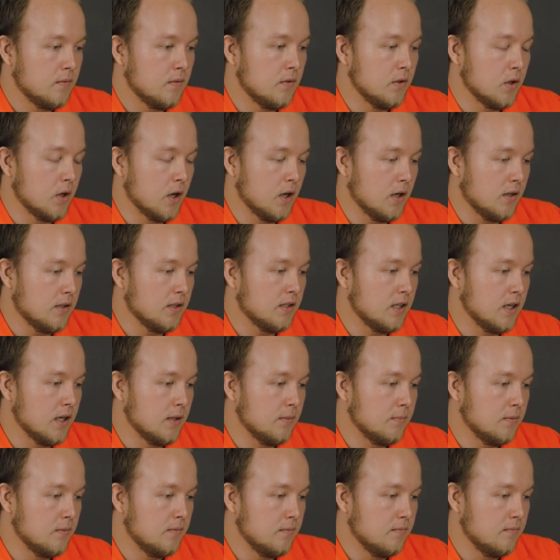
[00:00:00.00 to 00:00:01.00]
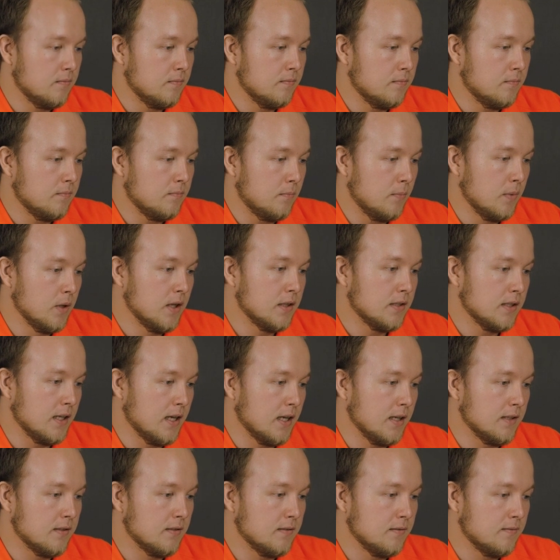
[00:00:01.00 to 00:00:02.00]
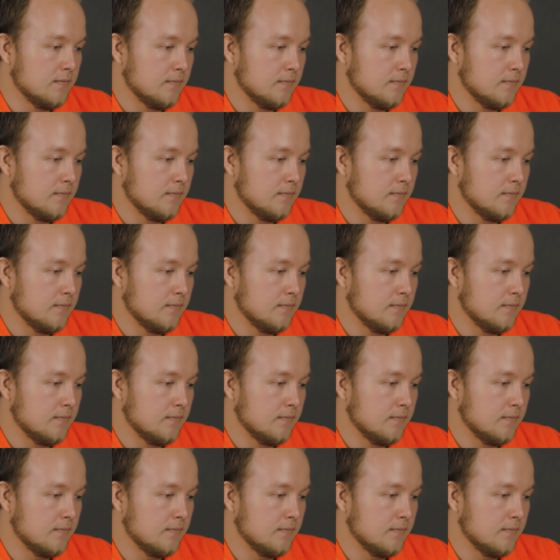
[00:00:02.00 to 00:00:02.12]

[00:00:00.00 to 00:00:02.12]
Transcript: Card type, plus S.